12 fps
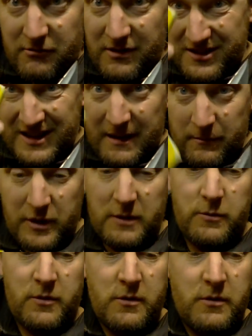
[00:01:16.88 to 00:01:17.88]
grit
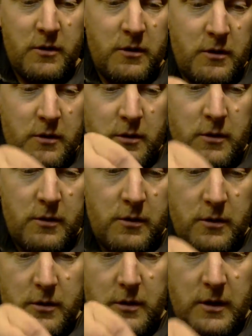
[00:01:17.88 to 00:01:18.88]
sandpaper,
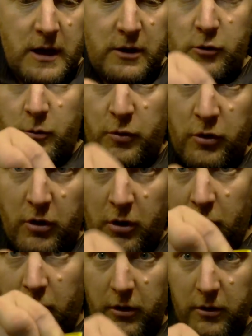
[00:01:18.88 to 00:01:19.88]
and you'll put
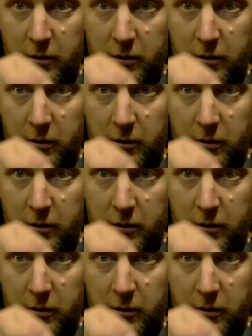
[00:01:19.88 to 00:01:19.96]
on